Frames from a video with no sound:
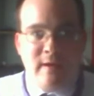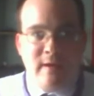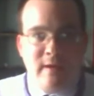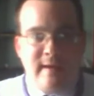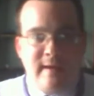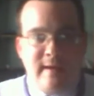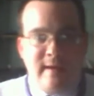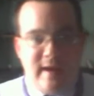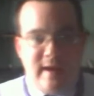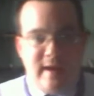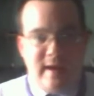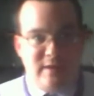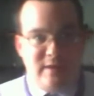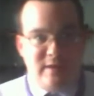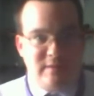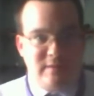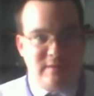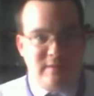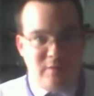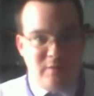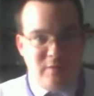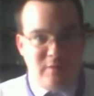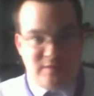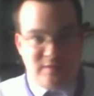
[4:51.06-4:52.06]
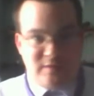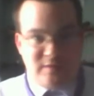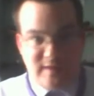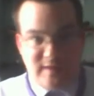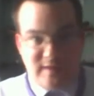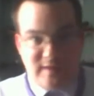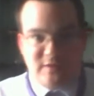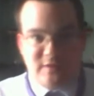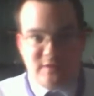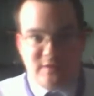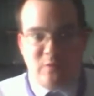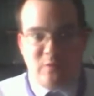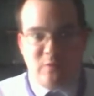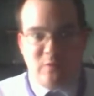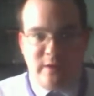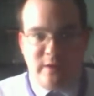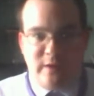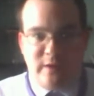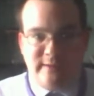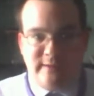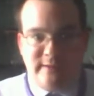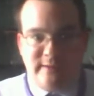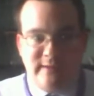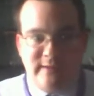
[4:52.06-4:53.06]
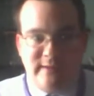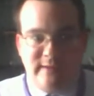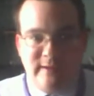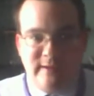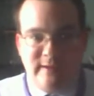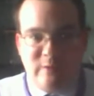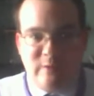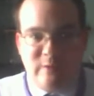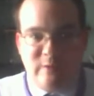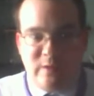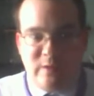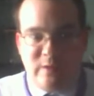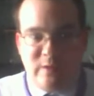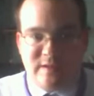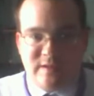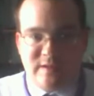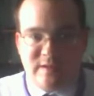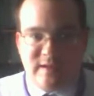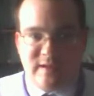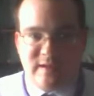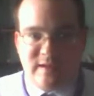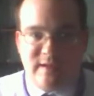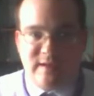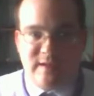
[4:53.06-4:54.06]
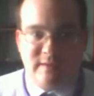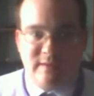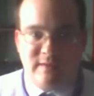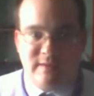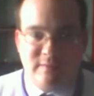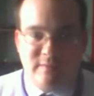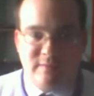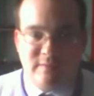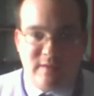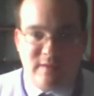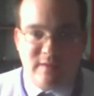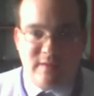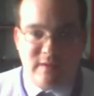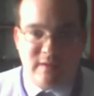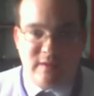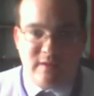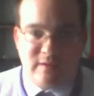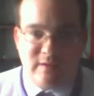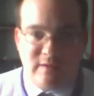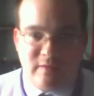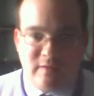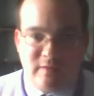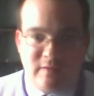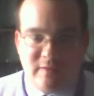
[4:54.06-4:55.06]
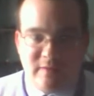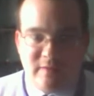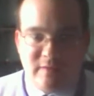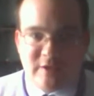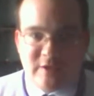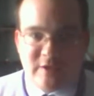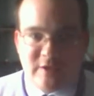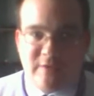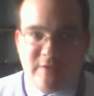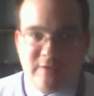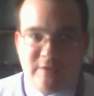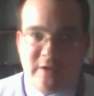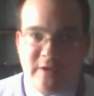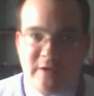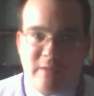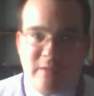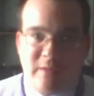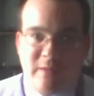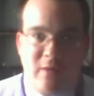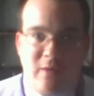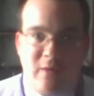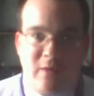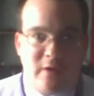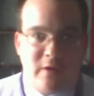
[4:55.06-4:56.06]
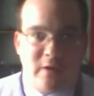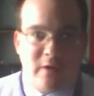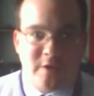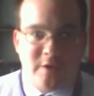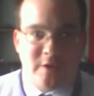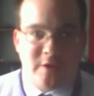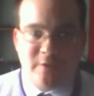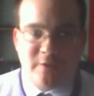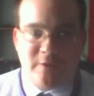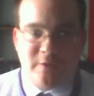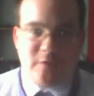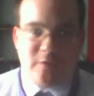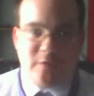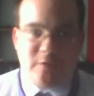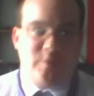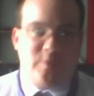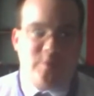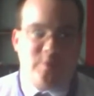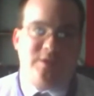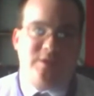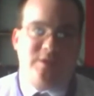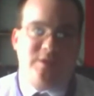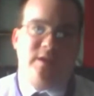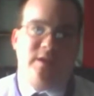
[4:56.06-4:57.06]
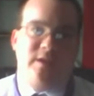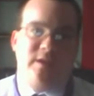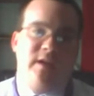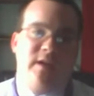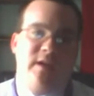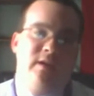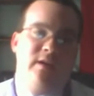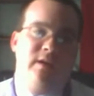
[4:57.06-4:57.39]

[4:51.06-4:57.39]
And I think the most dense one was The Adventures of Augie March, which was just like